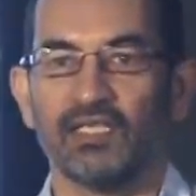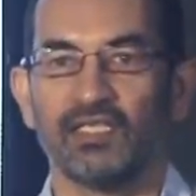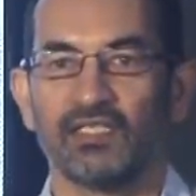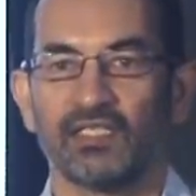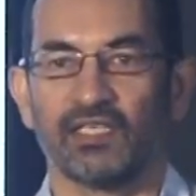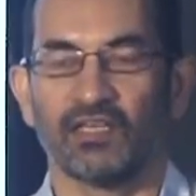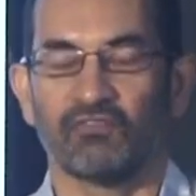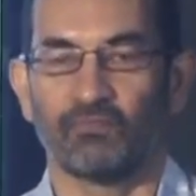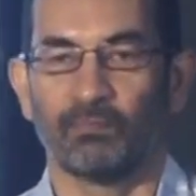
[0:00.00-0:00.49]

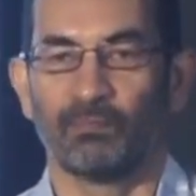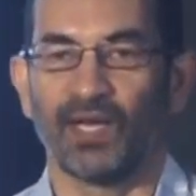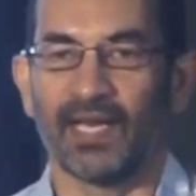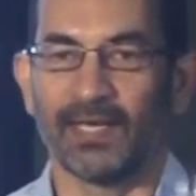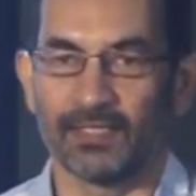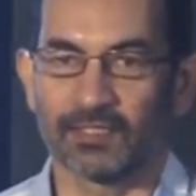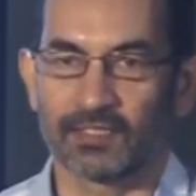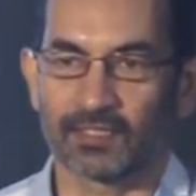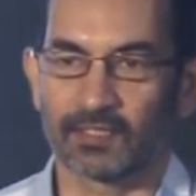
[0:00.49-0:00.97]
ETF
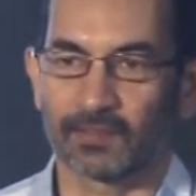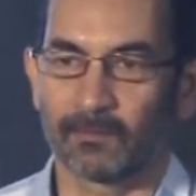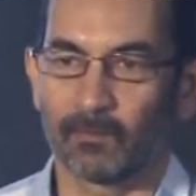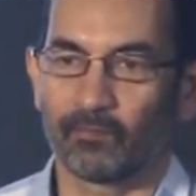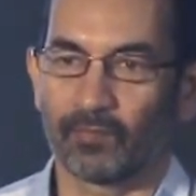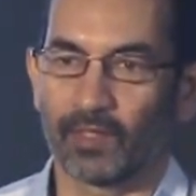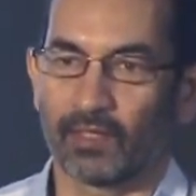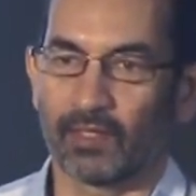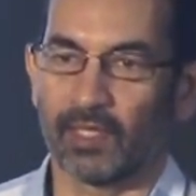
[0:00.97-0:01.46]
blends,
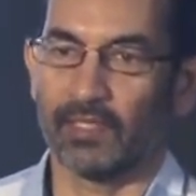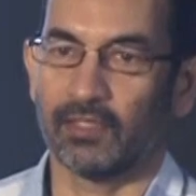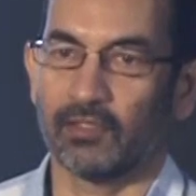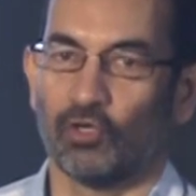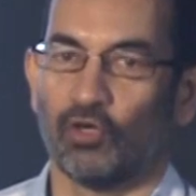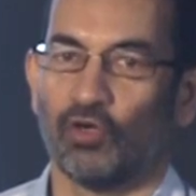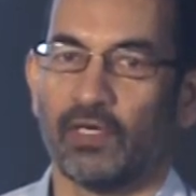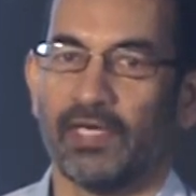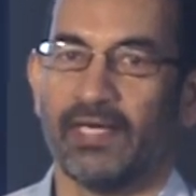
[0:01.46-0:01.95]
right?
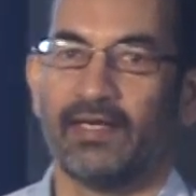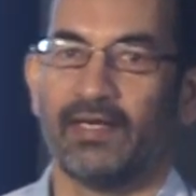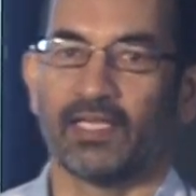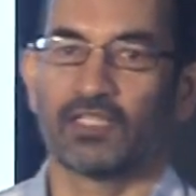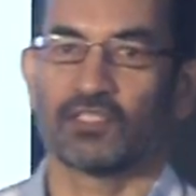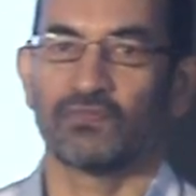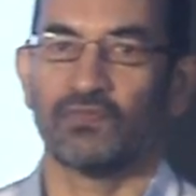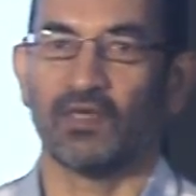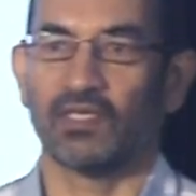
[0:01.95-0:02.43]
Or
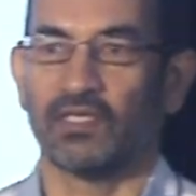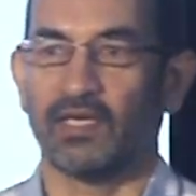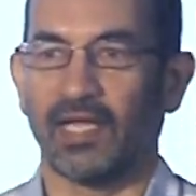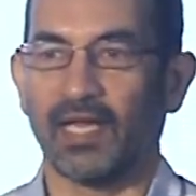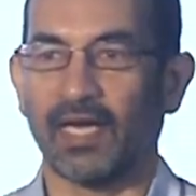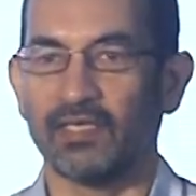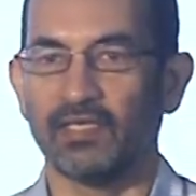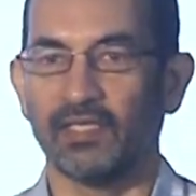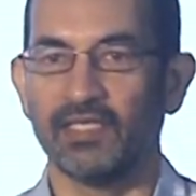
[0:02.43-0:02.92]
index fund
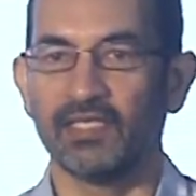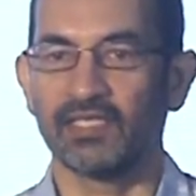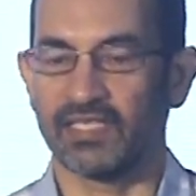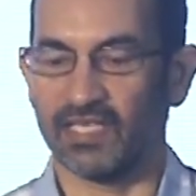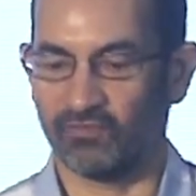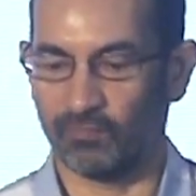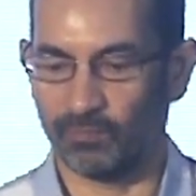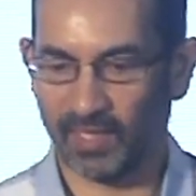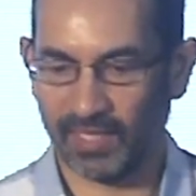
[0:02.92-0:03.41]
and
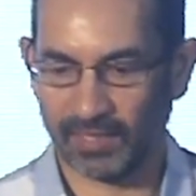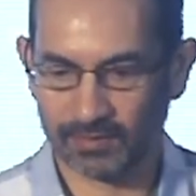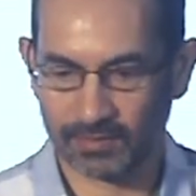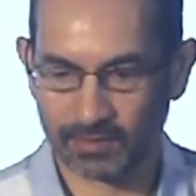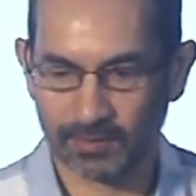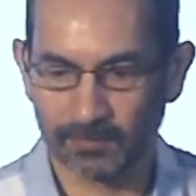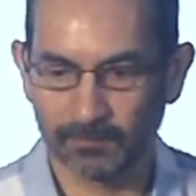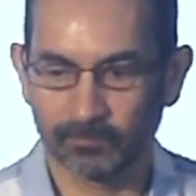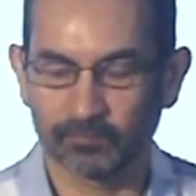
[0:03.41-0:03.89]
ETF
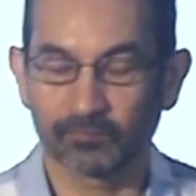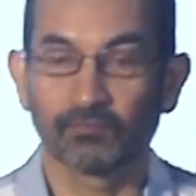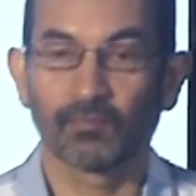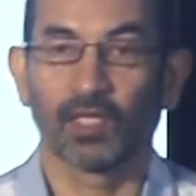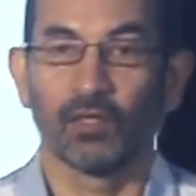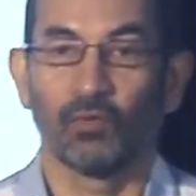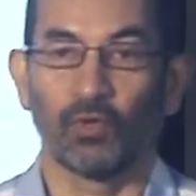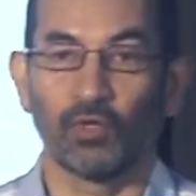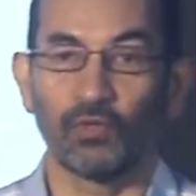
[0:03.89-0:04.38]
blends.
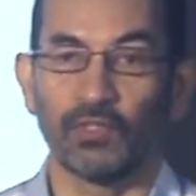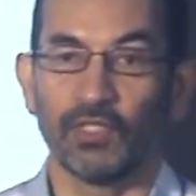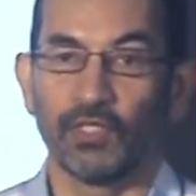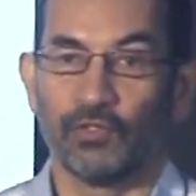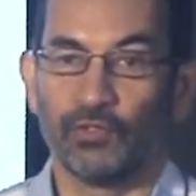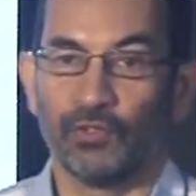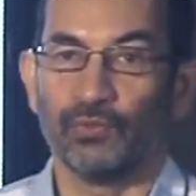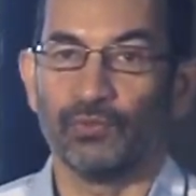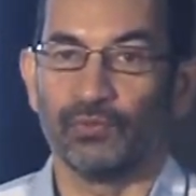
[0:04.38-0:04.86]
What do they
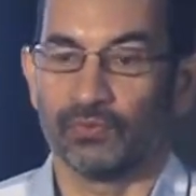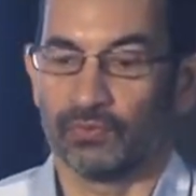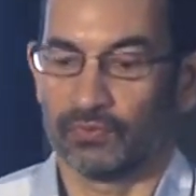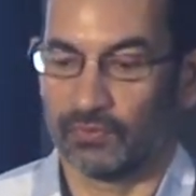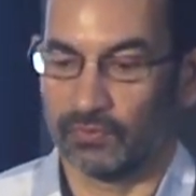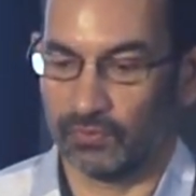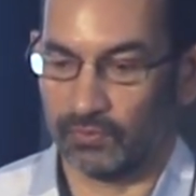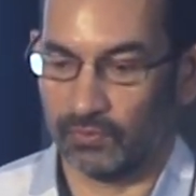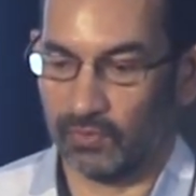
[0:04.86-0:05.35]
do?
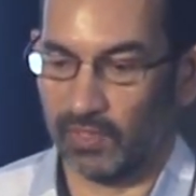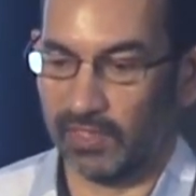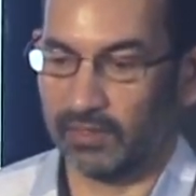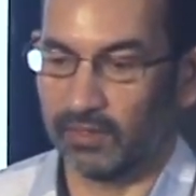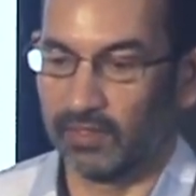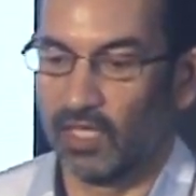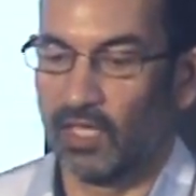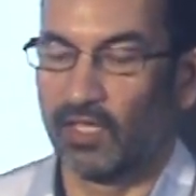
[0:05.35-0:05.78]
right?